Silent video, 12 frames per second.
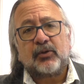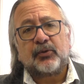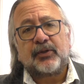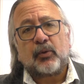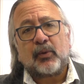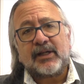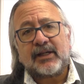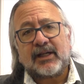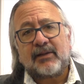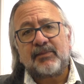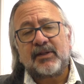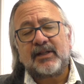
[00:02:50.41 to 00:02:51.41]
On the one
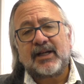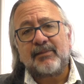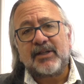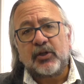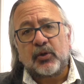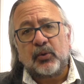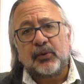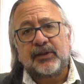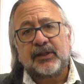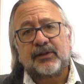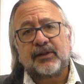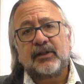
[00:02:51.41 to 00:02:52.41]
hand, they have
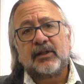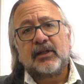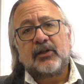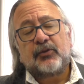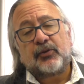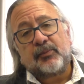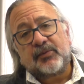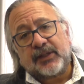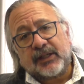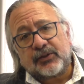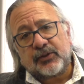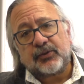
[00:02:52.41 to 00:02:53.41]
included some
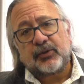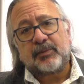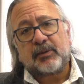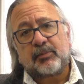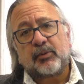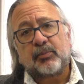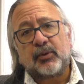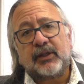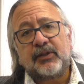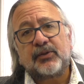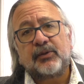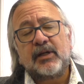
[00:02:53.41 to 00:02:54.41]
sections of the
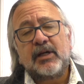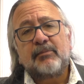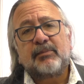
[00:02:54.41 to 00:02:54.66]
population,